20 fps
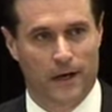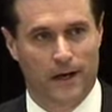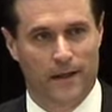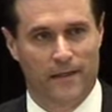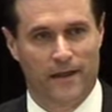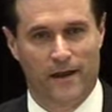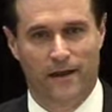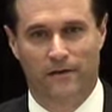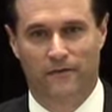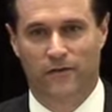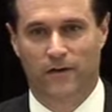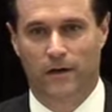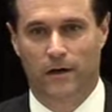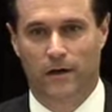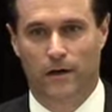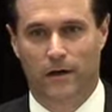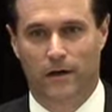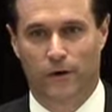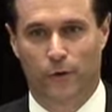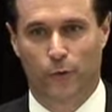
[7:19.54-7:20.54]
They've
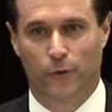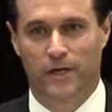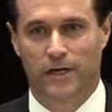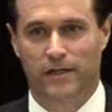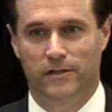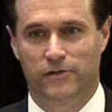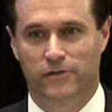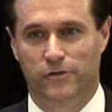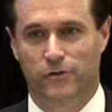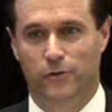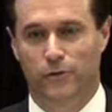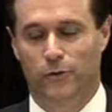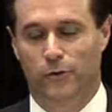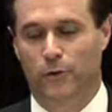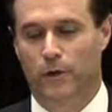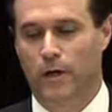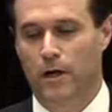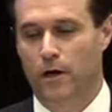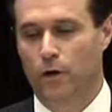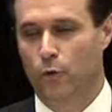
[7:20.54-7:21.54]
agreed
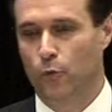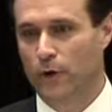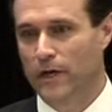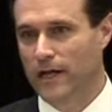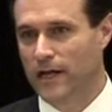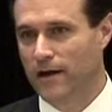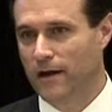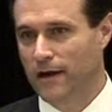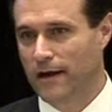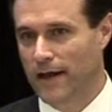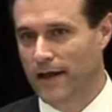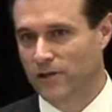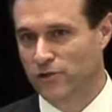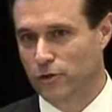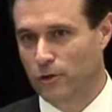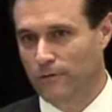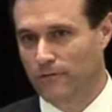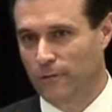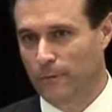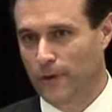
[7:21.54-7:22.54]
to read an
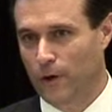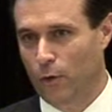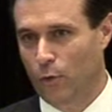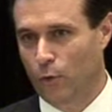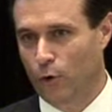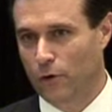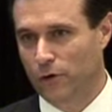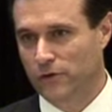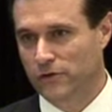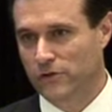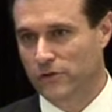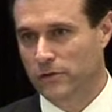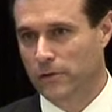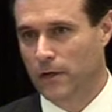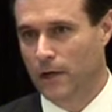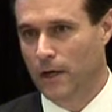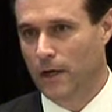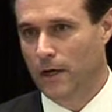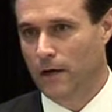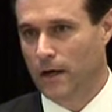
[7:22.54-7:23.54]
excerpt from their works
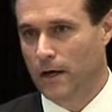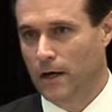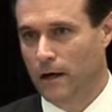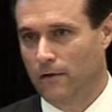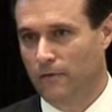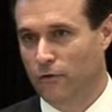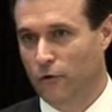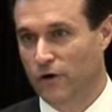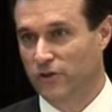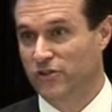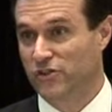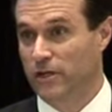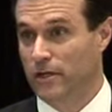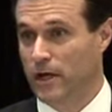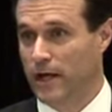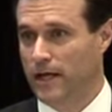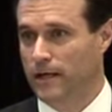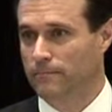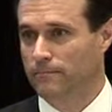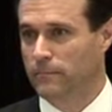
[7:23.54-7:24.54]
for us
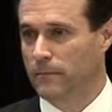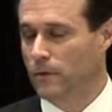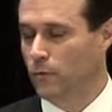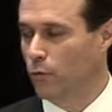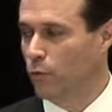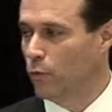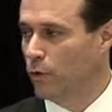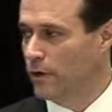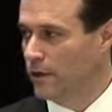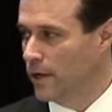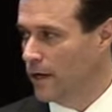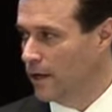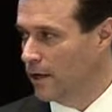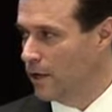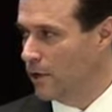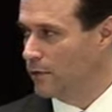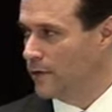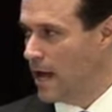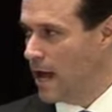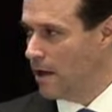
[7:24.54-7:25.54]
tonight. We're going to
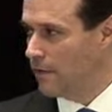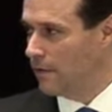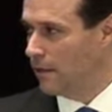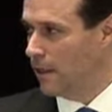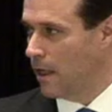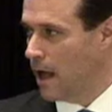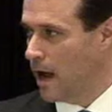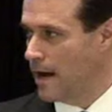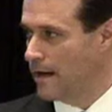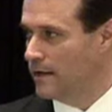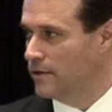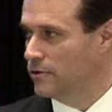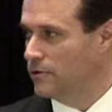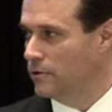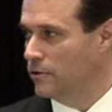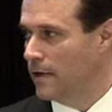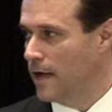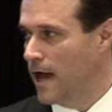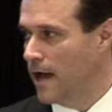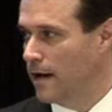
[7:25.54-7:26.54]
go down the line and
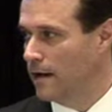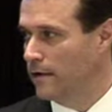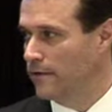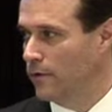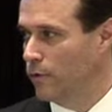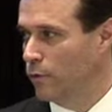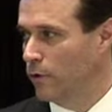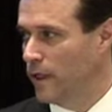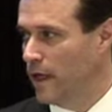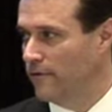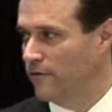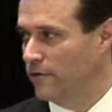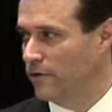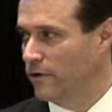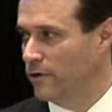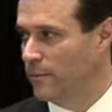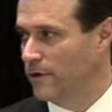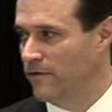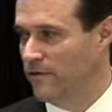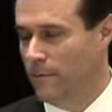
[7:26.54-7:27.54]
do that, and then we'll have a
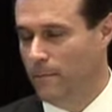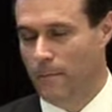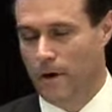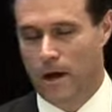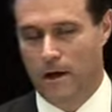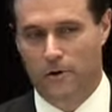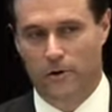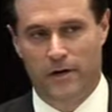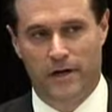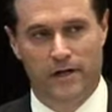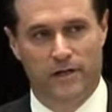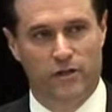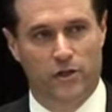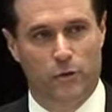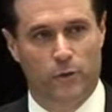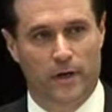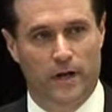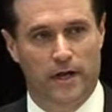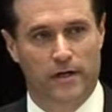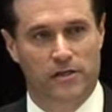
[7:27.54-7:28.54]
little bit of a moderated
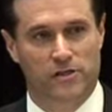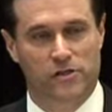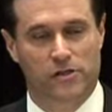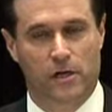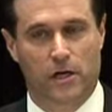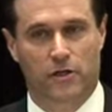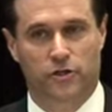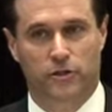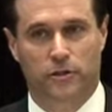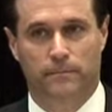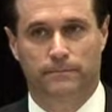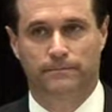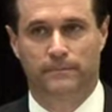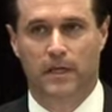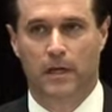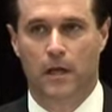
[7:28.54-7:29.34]
Q&A discussion.